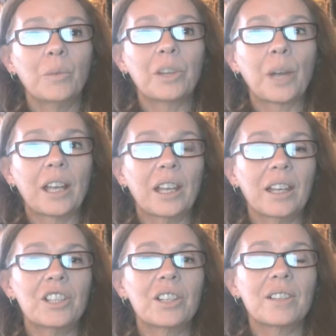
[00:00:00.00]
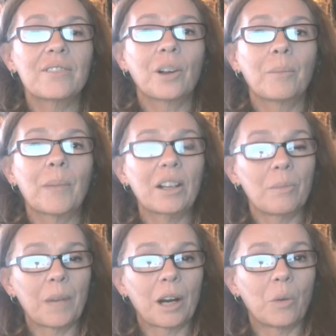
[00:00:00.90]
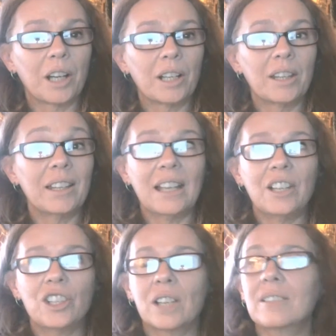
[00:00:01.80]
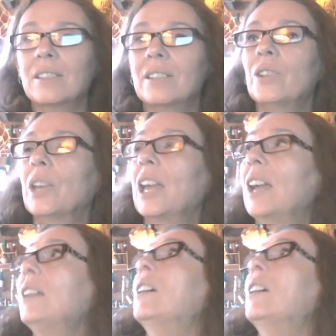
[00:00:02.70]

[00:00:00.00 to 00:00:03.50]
regulations for medical marijuana that they just okayed.